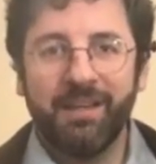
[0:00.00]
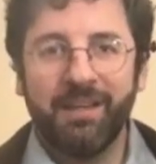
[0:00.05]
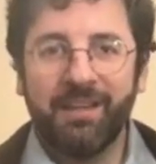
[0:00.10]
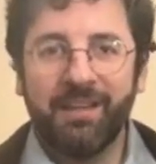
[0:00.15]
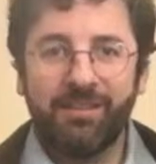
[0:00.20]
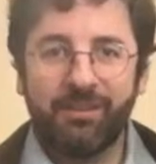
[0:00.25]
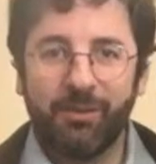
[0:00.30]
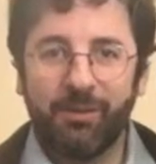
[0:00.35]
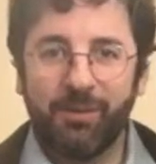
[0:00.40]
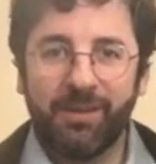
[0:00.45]

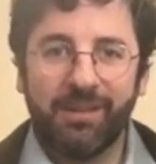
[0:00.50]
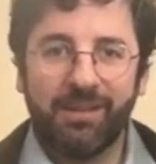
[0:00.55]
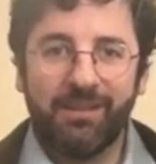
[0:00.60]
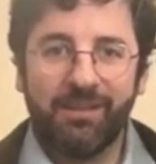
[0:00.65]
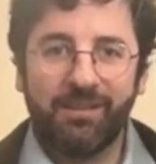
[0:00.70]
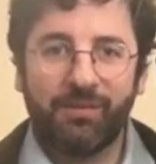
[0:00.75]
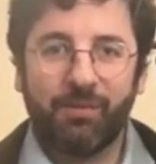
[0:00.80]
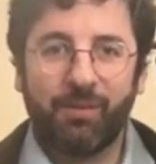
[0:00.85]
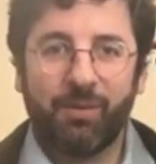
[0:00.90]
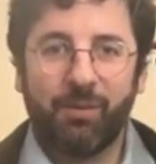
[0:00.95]
doing
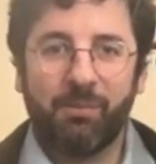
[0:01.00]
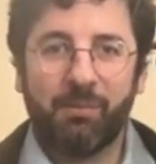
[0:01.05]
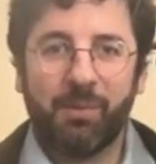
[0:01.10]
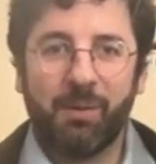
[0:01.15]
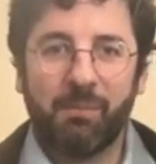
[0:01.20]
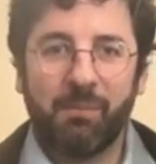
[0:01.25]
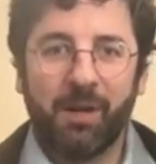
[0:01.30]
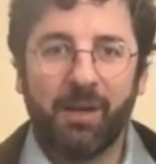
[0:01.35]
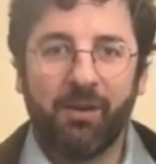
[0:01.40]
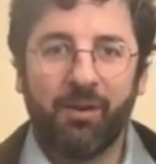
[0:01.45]
this from
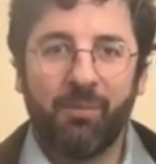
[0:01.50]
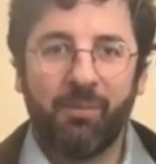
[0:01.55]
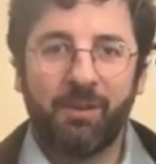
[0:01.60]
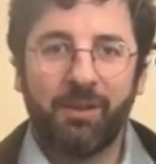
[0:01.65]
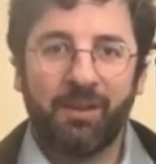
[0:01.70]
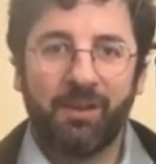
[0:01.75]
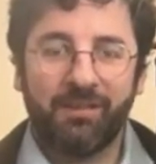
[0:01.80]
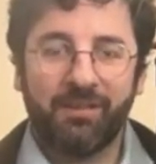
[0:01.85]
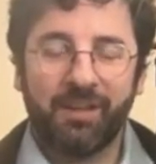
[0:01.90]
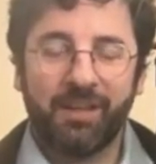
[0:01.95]
my home in
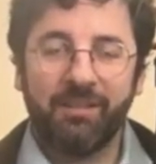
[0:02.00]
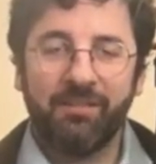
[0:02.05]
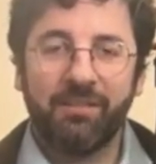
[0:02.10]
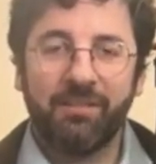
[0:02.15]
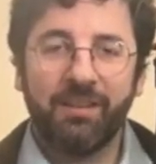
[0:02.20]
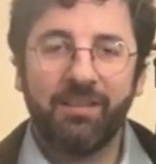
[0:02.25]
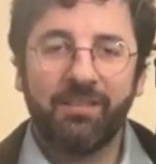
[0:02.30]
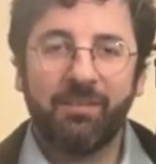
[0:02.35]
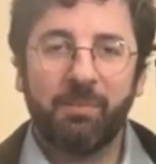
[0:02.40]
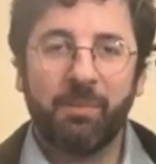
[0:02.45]
Los
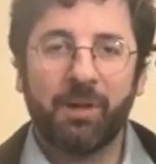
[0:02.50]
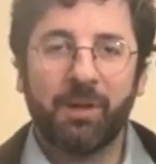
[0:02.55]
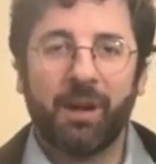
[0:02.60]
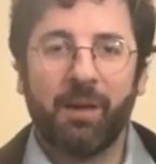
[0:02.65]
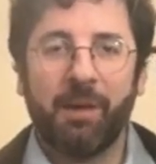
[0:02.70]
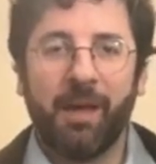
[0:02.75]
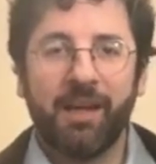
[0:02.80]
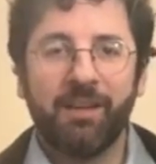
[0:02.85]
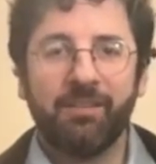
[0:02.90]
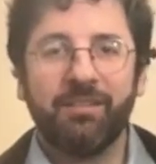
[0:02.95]
Angeles, but
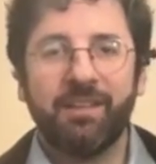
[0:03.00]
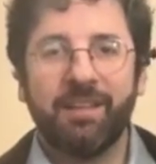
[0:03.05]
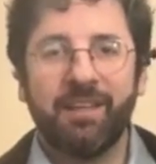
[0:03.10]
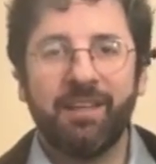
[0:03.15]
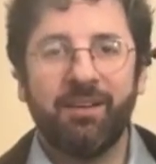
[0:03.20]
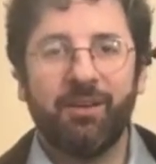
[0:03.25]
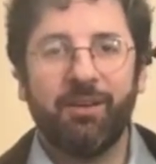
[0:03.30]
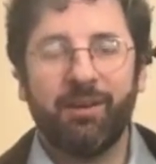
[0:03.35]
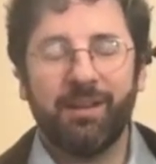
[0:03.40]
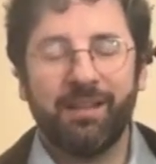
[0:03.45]
I'm actually
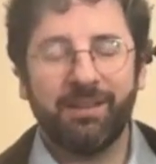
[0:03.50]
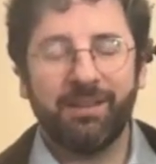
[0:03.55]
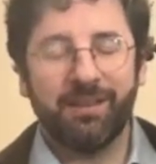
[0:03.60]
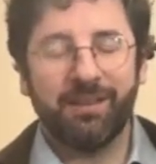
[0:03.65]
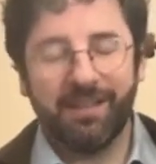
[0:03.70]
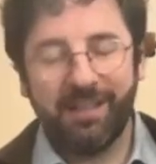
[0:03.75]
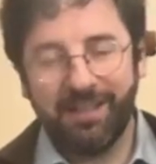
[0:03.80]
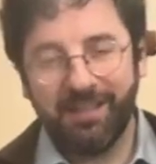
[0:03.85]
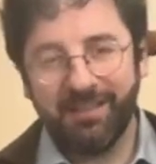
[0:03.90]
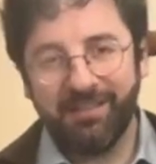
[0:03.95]
here in
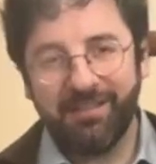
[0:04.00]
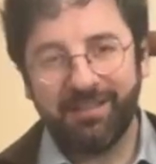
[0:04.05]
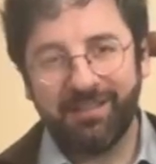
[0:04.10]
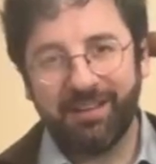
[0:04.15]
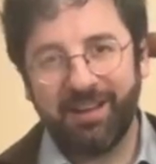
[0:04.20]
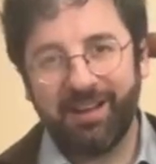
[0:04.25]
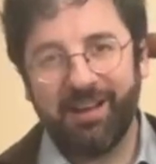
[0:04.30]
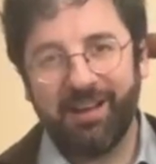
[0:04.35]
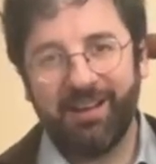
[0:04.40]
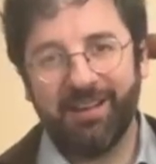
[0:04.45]
Leeds
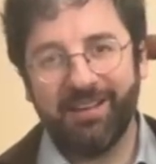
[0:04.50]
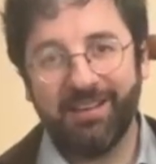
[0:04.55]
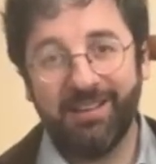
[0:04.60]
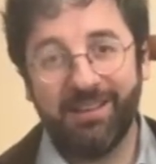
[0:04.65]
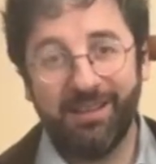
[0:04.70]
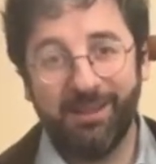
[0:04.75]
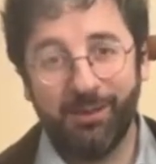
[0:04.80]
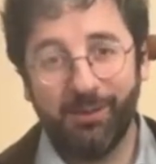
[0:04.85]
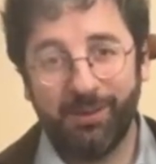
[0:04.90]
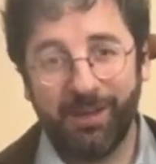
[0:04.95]
in
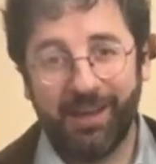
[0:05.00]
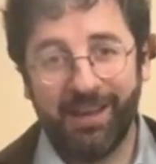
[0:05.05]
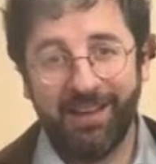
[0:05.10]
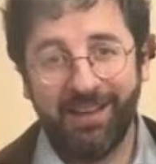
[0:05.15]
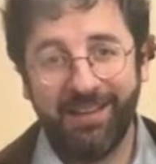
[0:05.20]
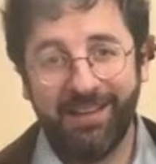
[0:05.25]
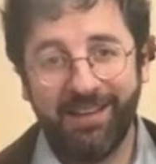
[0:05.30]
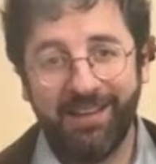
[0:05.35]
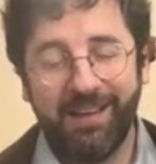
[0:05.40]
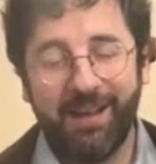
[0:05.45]
the
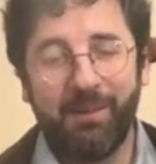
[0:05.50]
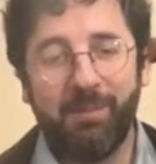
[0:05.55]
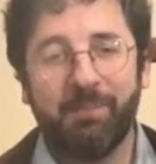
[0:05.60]
UK.